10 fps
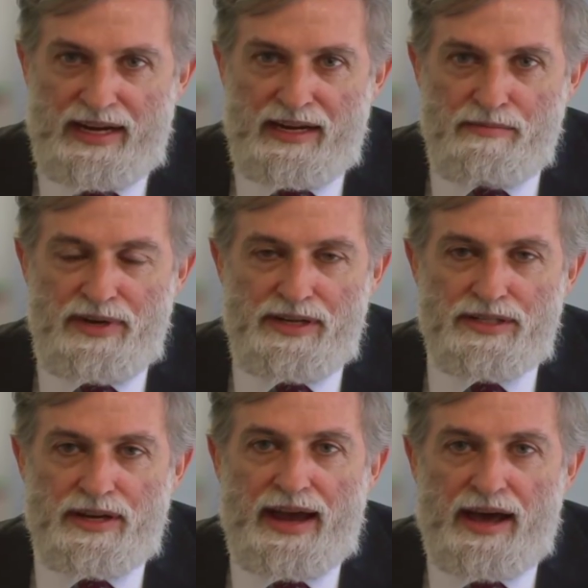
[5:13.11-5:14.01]
It means
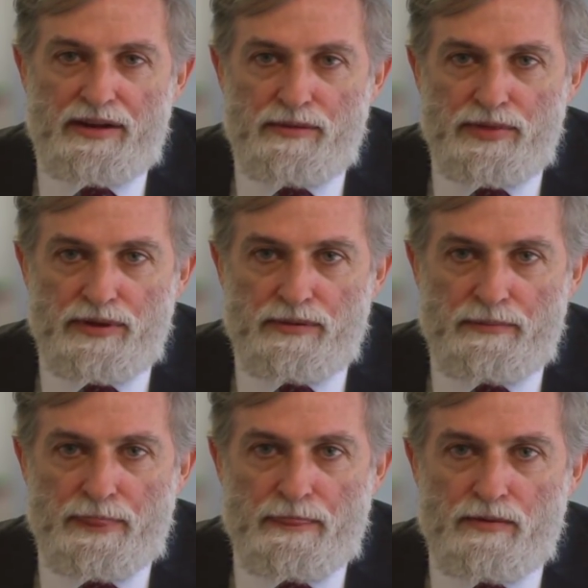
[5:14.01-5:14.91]
that out of the blue,
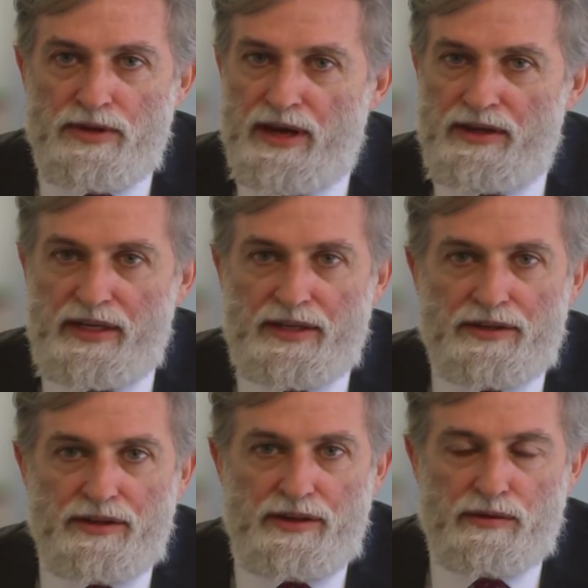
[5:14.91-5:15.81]
without any
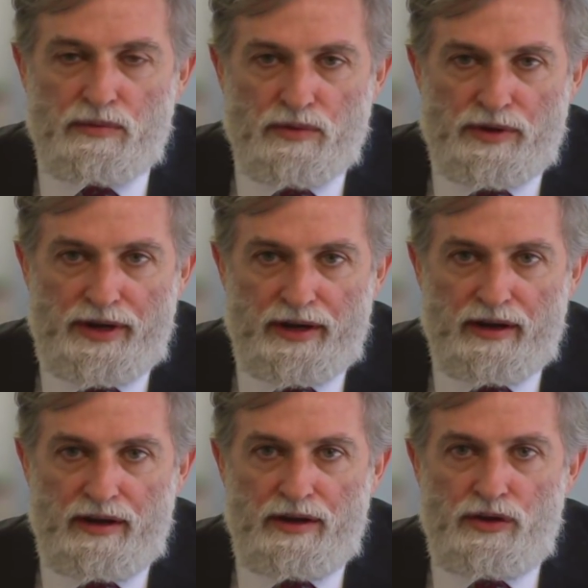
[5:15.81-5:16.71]
clear warning,
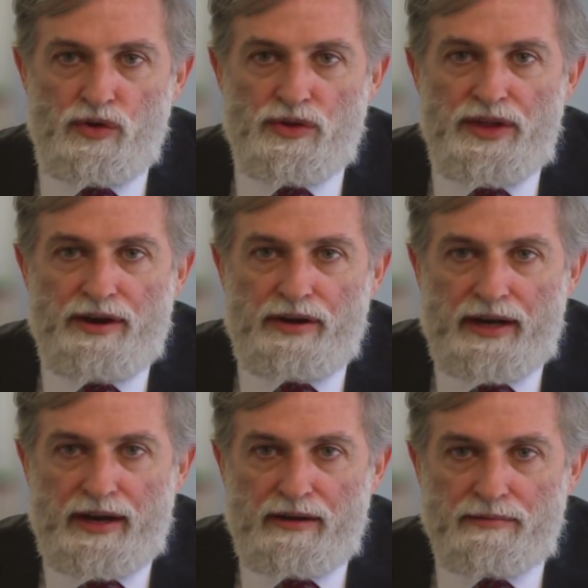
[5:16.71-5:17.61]
you're there
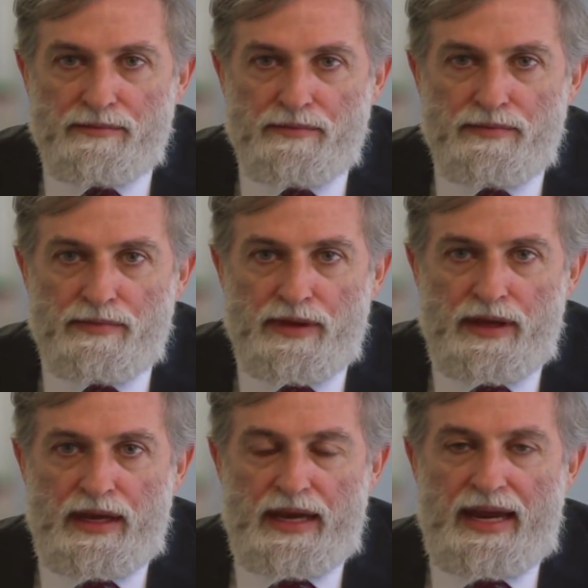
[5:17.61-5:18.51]
again.
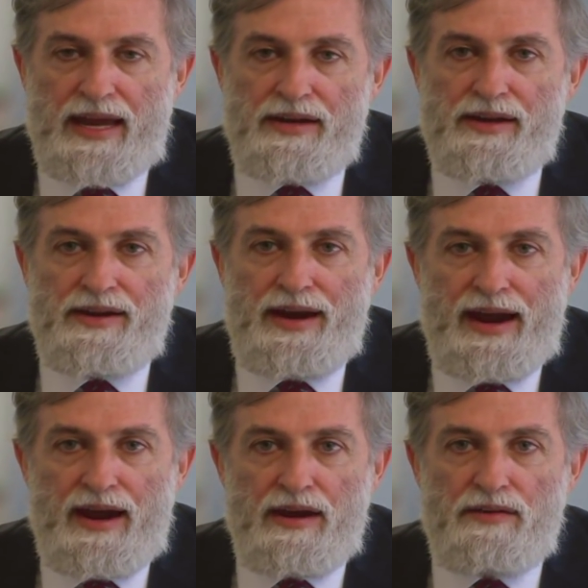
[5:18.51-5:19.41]
And it can
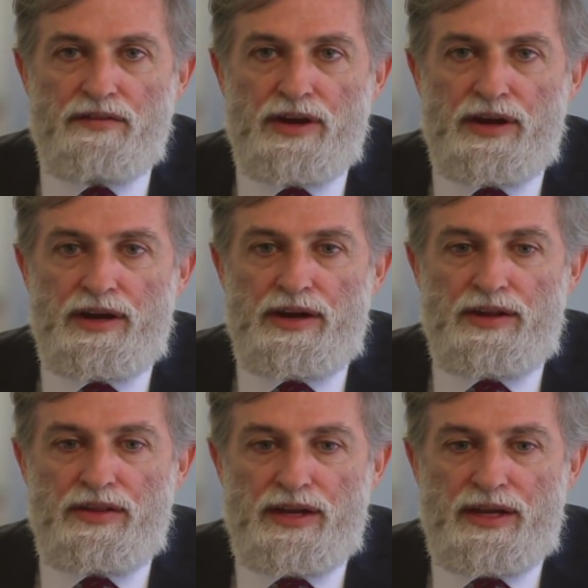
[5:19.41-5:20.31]
have
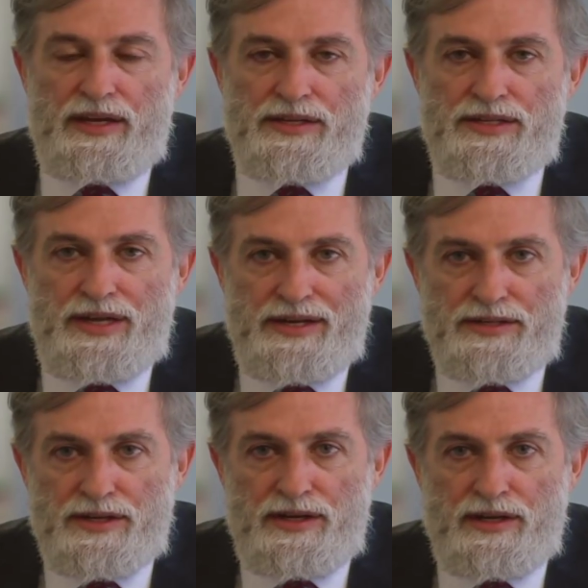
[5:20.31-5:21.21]
the
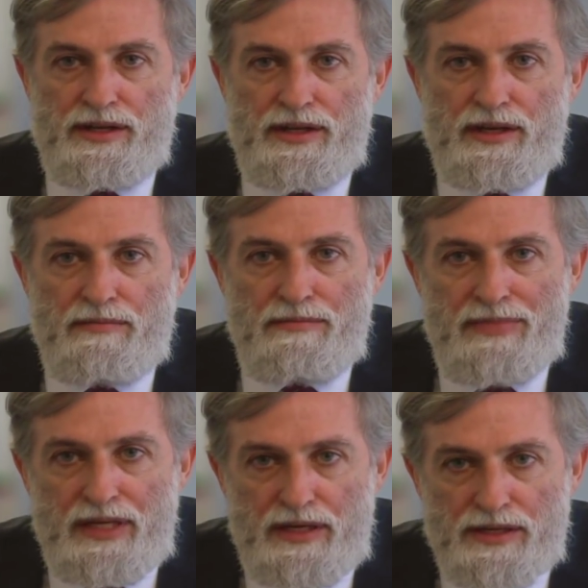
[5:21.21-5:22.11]
intensity and the
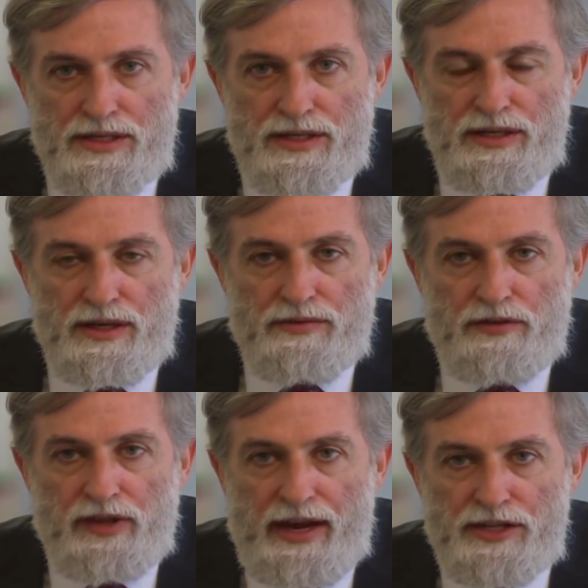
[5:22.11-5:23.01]
immediacy of a
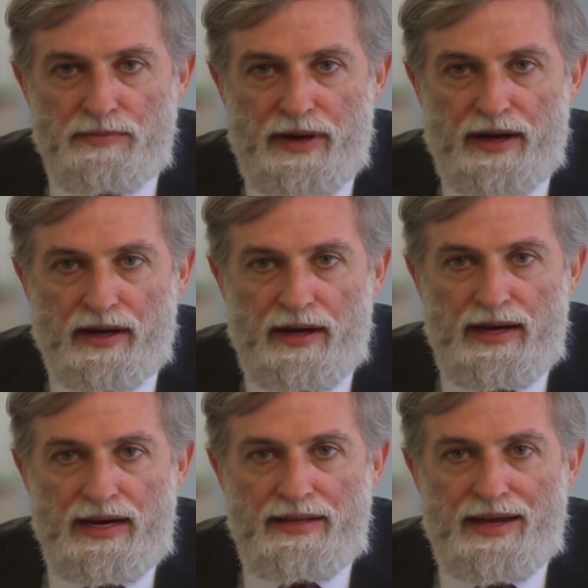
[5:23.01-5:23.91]
flashback.
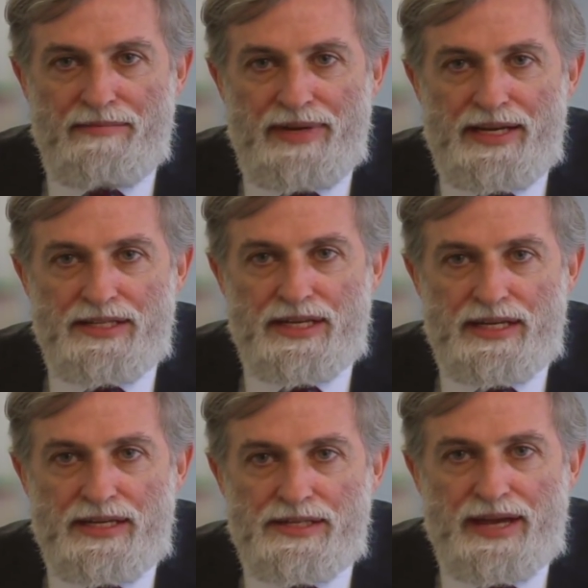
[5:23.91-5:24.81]
That means
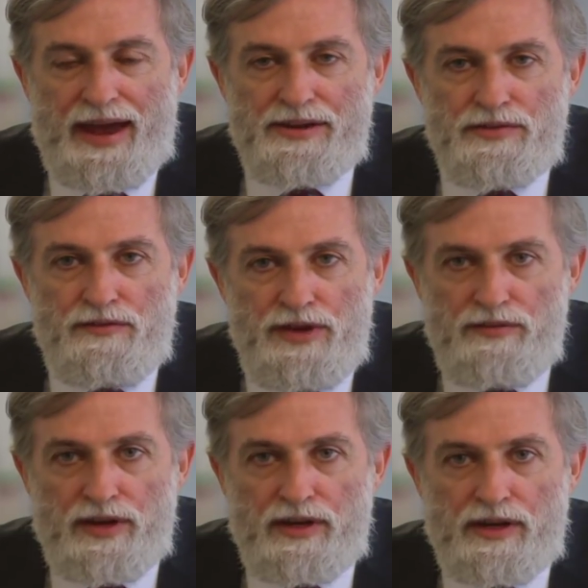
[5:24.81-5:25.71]
it is as
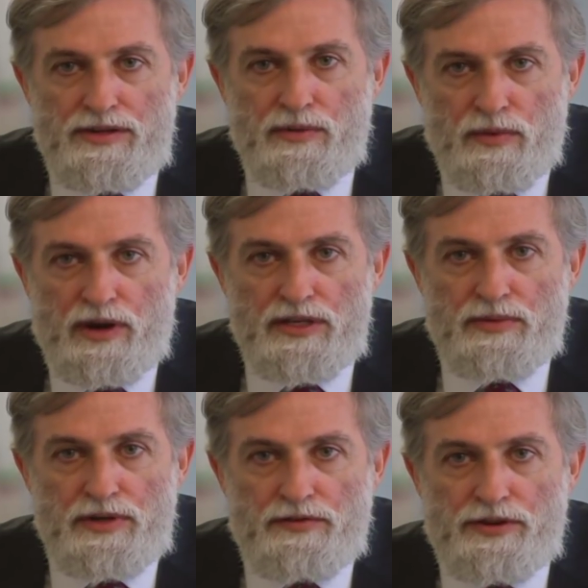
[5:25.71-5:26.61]
vivid as it was
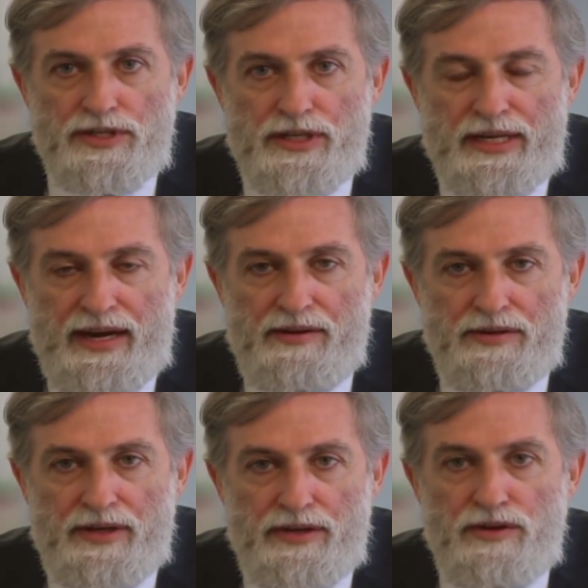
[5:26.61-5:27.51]
when you first
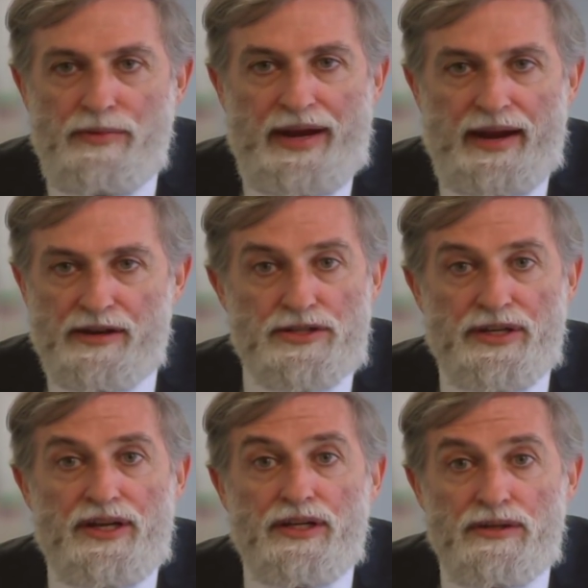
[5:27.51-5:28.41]
encountered it. You may
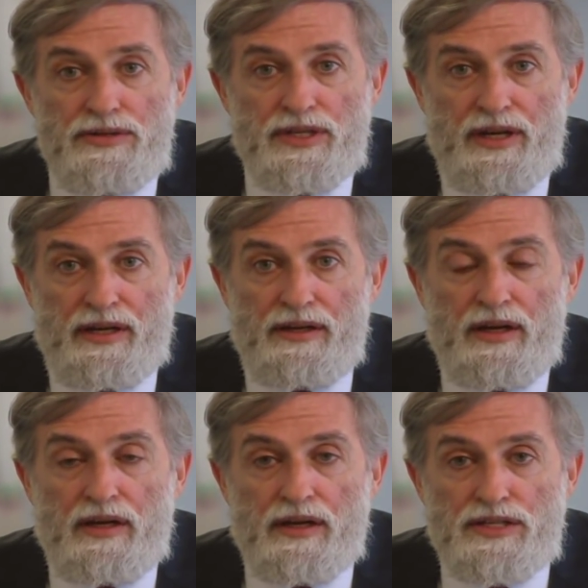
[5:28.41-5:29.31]
actually hallucinate
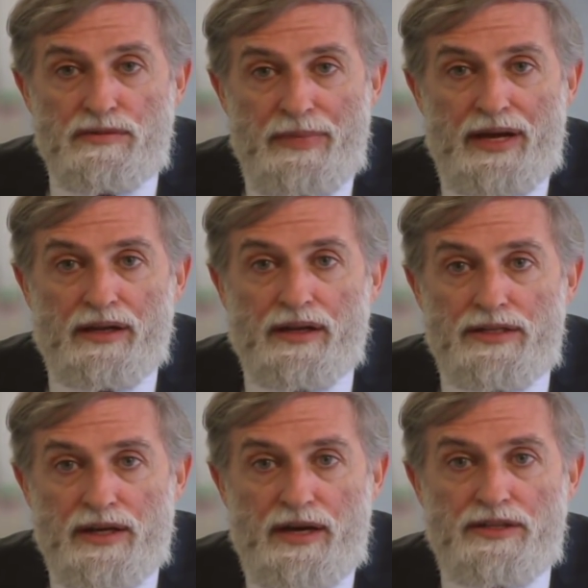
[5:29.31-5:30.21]
a smell, a
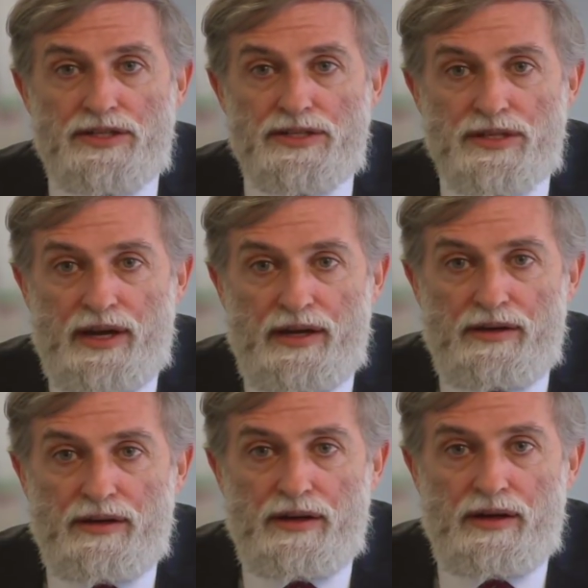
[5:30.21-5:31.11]
touch, a
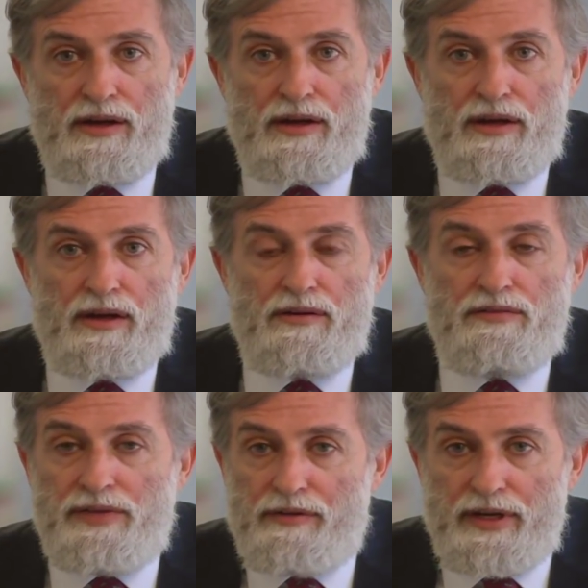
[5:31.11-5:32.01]
sight.
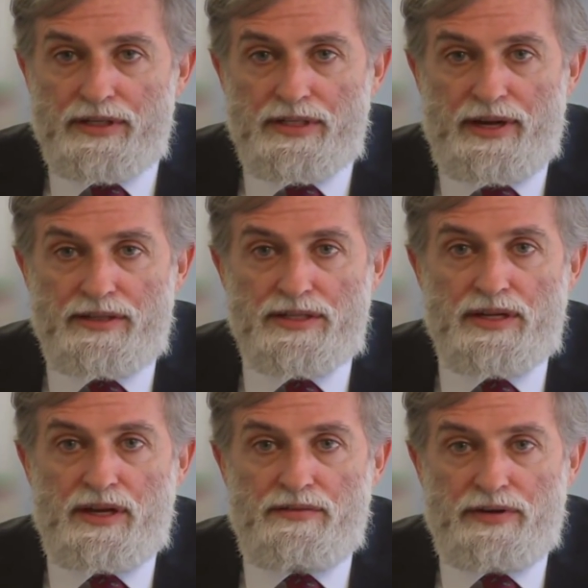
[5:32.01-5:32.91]
Very intense
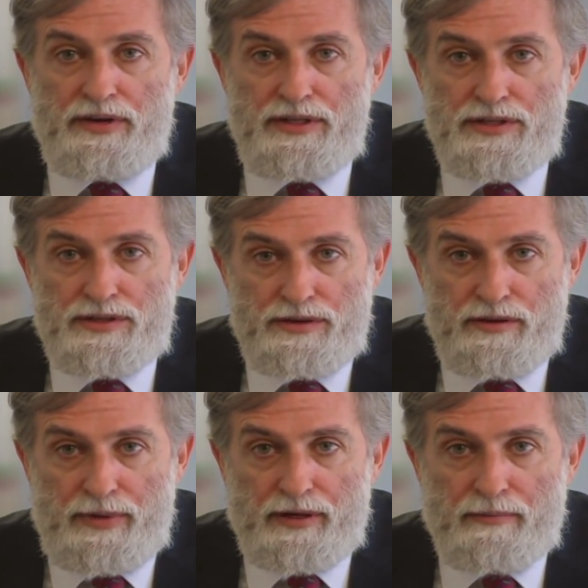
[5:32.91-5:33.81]
and very
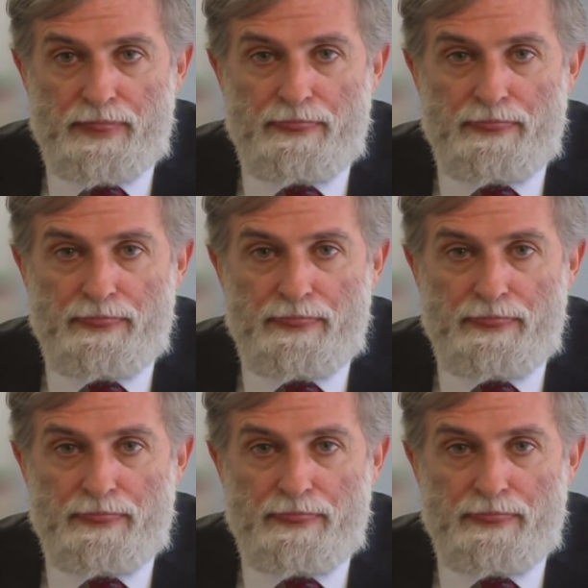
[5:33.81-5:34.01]
disturbing.